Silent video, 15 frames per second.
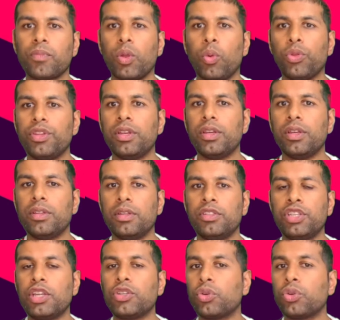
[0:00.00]
what the, the
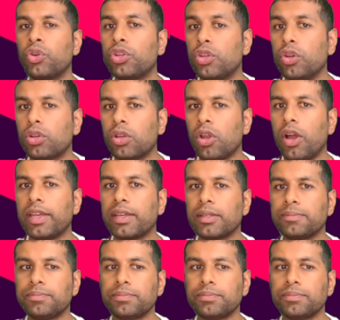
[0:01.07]
schedule could look like,